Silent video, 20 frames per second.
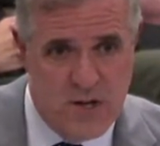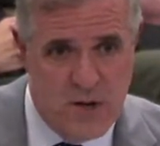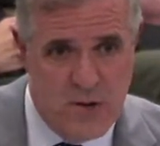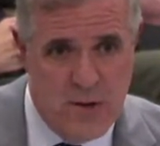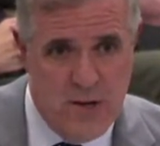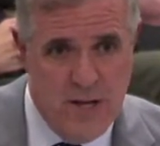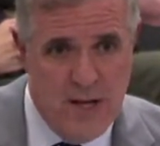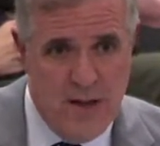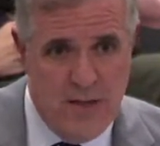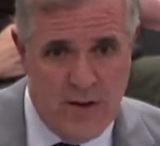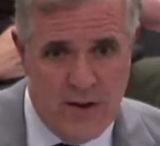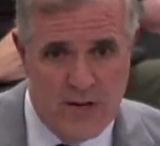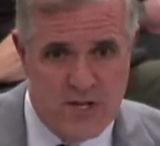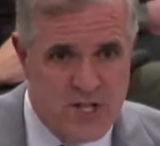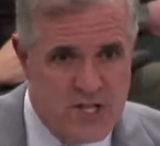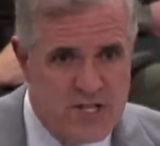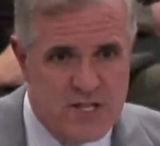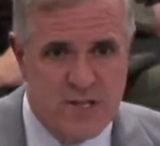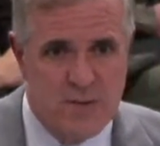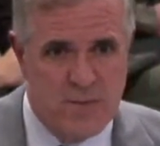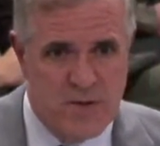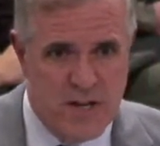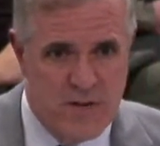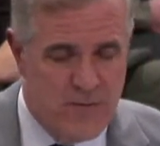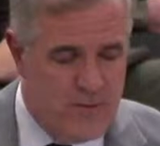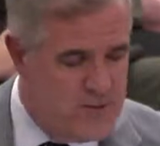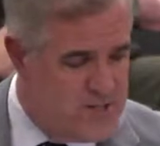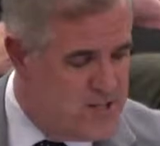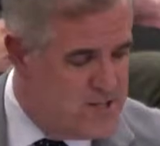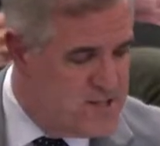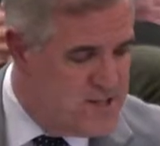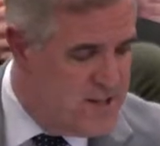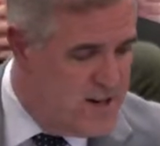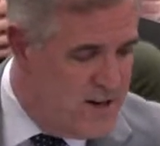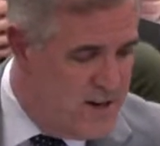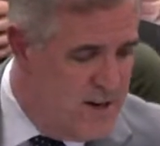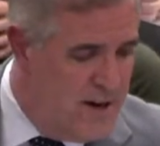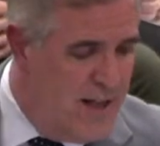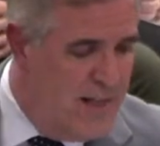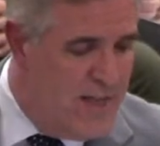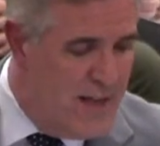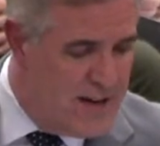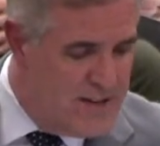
So there are just some differences there.